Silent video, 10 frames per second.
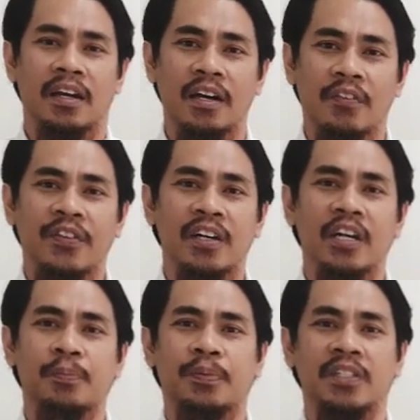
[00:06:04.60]

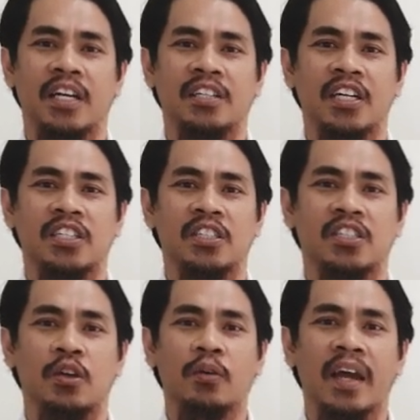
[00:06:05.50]
Graphical presentation
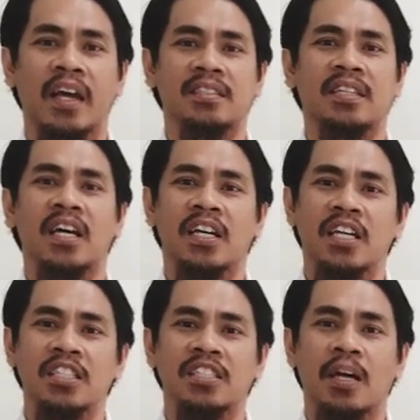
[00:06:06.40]
showcased
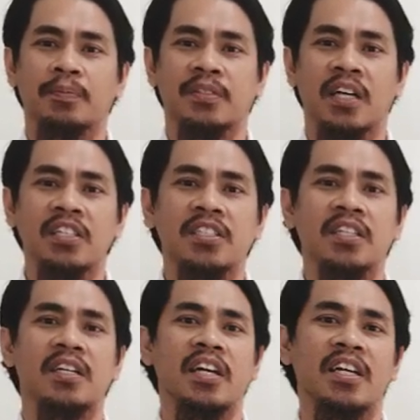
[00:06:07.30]
the
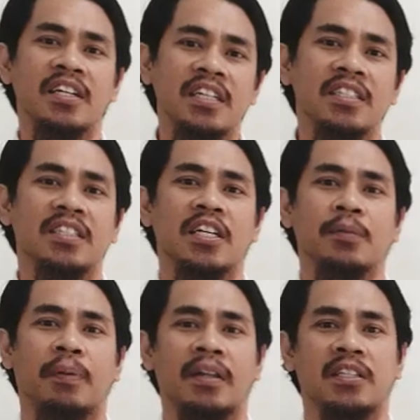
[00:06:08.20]
substantial increase
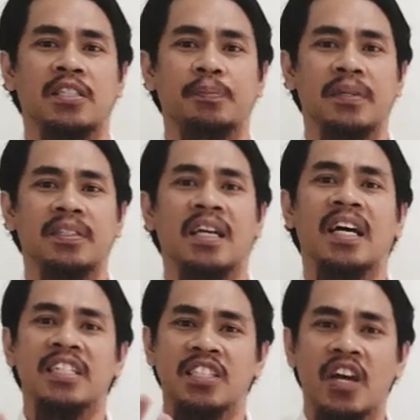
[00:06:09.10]
in participants'
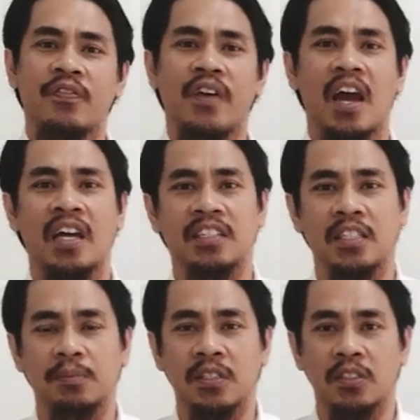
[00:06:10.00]

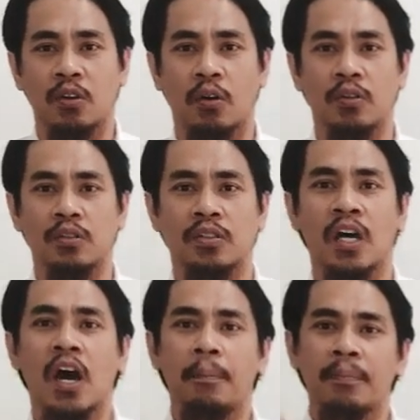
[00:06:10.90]
self-assessment scores
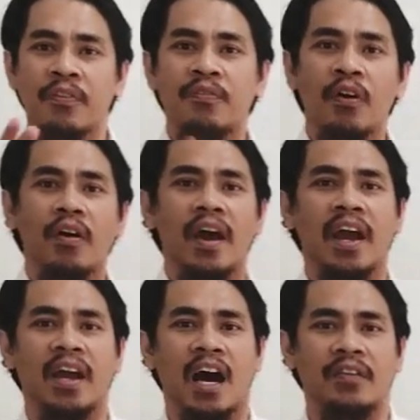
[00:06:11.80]
before
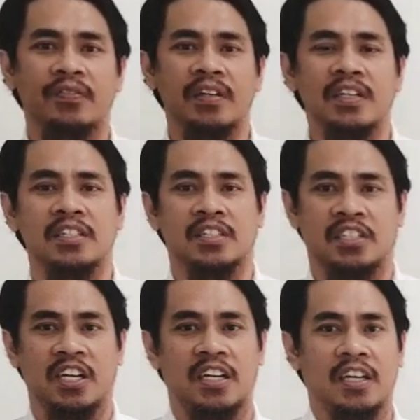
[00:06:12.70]
and after
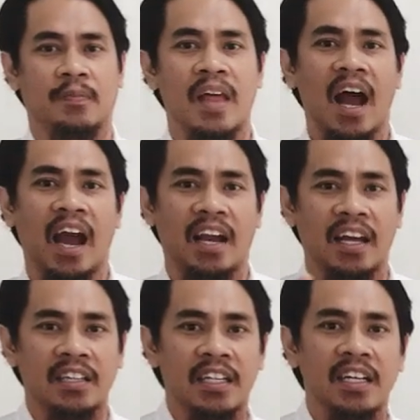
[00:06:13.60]
the training,
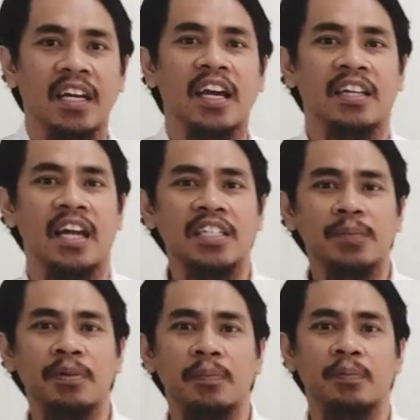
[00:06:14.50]
highlighting
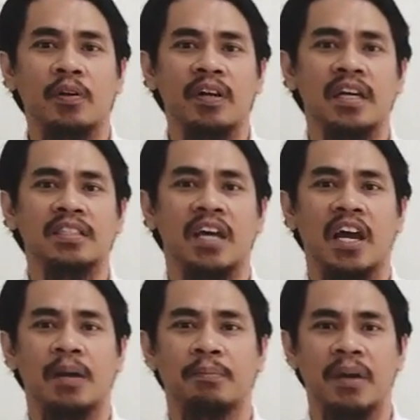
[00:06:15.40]
tangible progress
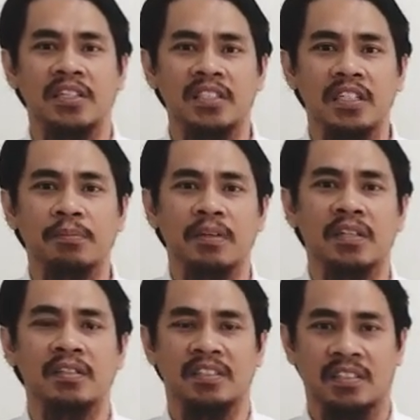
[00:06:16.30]
and
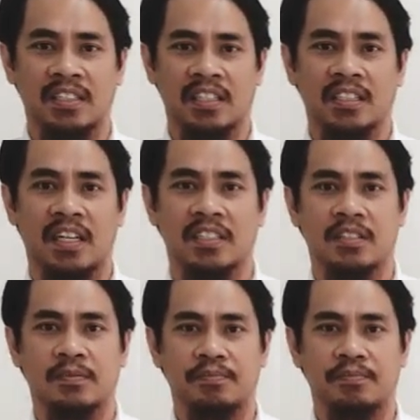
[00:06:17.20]
measurable success.